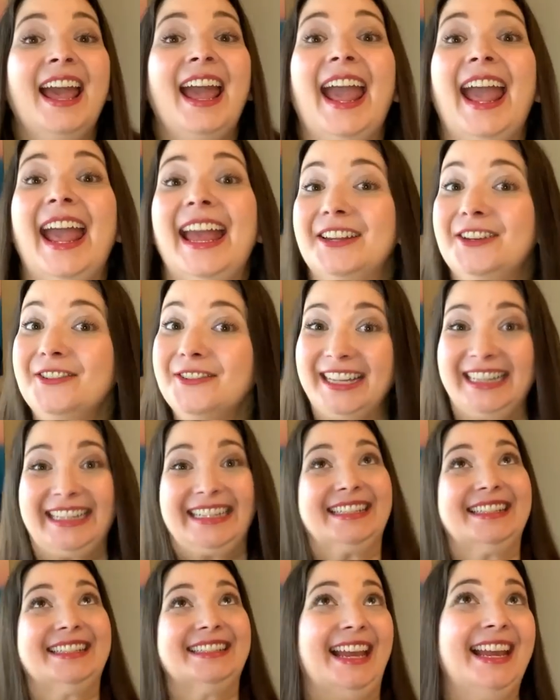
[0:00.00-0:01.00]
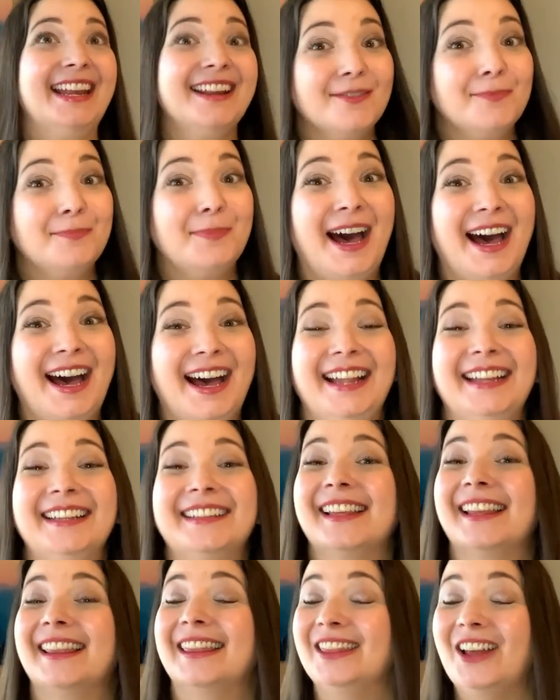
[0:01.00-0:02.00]
And you can say goodbye
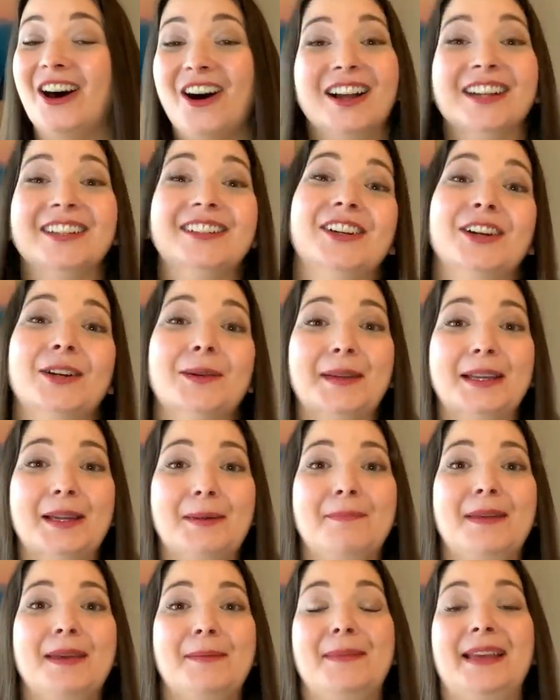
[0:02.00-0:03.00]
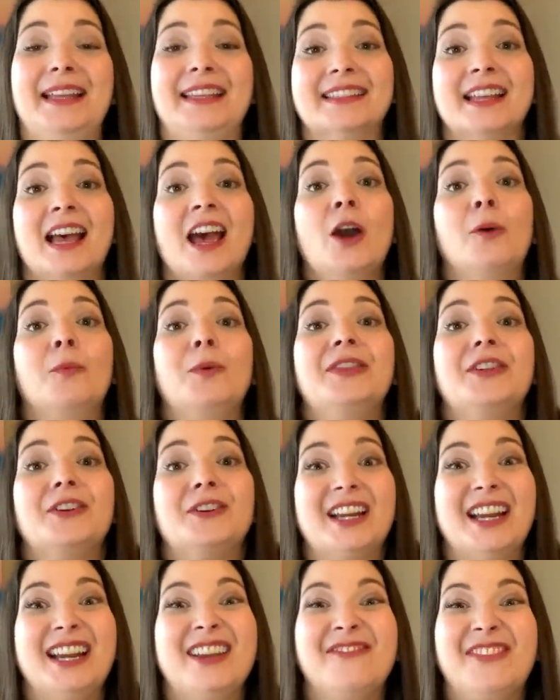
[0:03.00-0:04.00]
to long term commitments with their
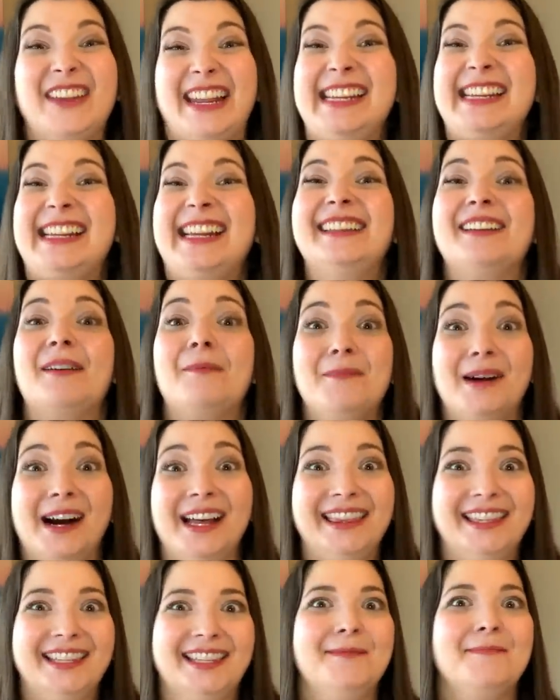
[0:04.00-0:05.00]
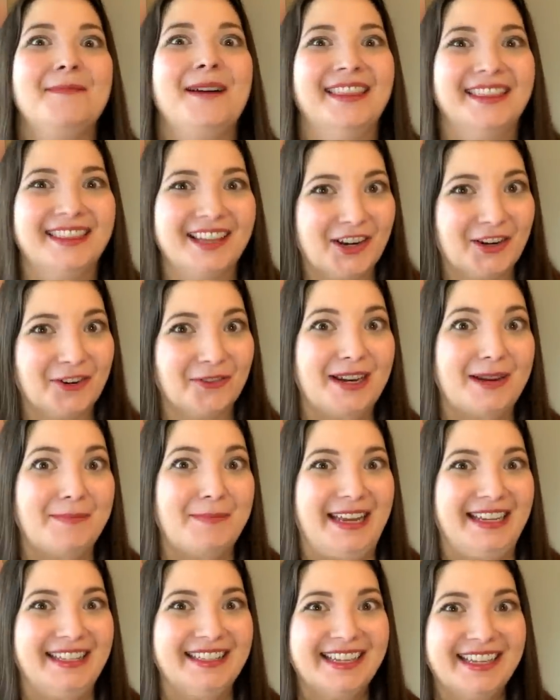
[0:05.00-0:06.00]
convenient month to month
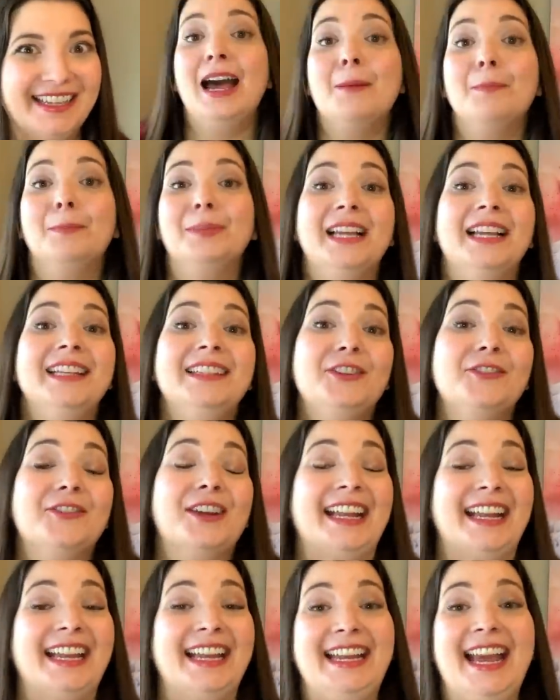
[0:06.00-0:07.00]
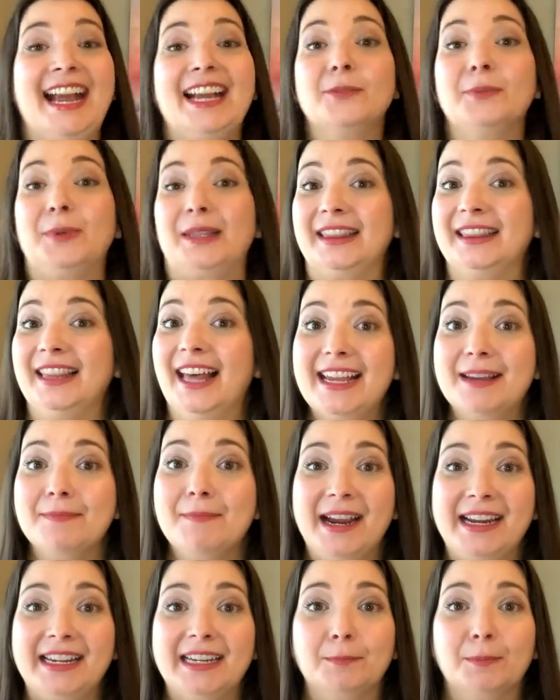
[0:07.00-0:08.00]
agreement. Plus, you can connect with like
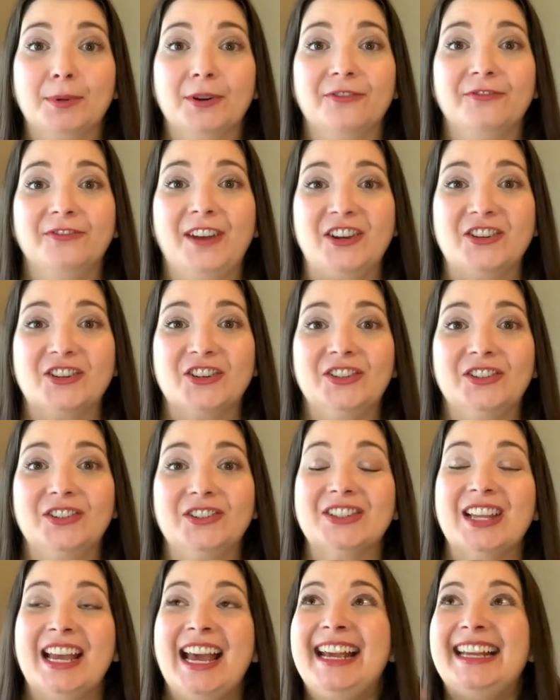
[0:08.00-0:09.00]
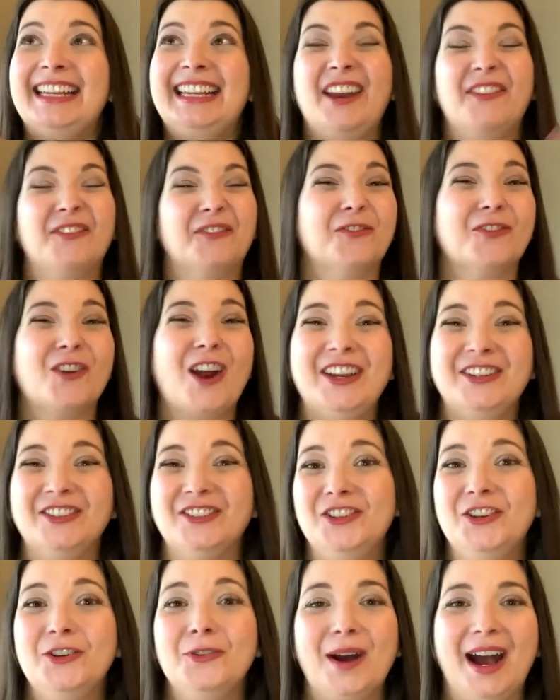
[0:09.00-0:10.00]
minded professionals, get fresh
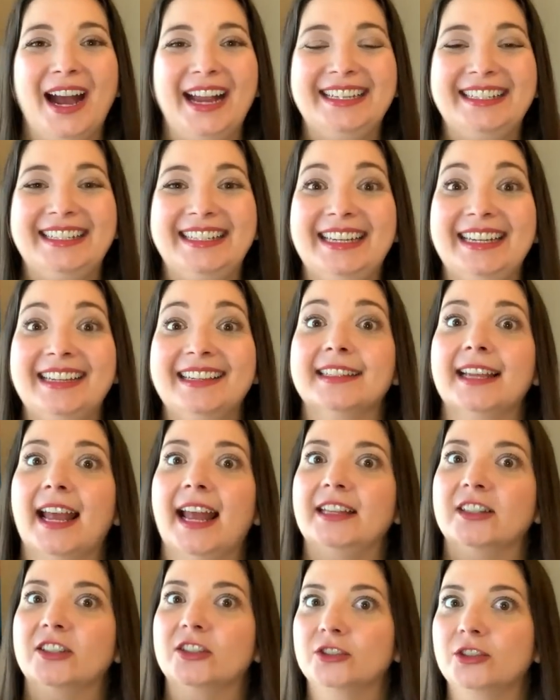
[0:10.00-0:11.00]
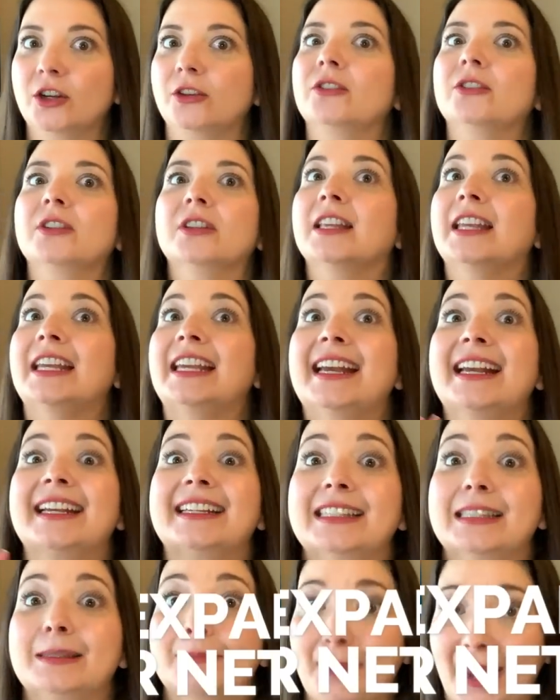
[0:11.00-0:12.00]
new ideas, and certainly
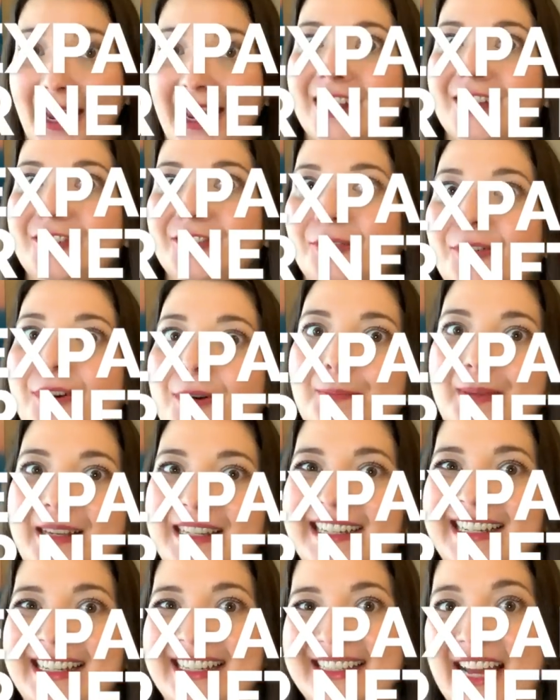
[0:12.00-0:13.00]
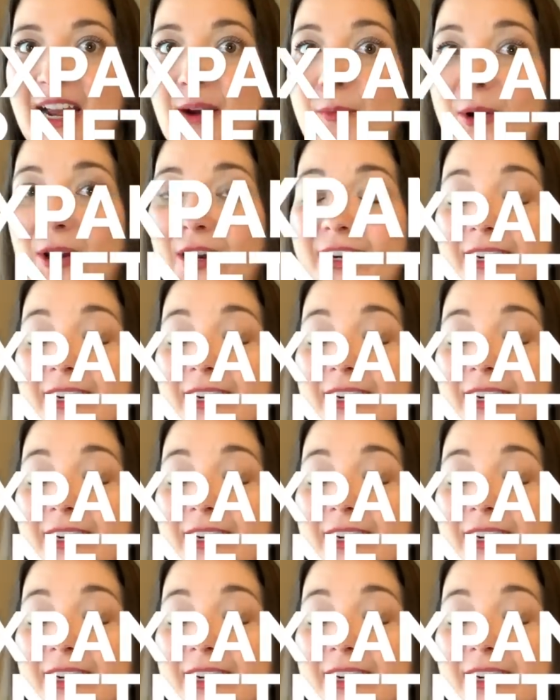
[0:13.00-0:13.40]
expand your business network.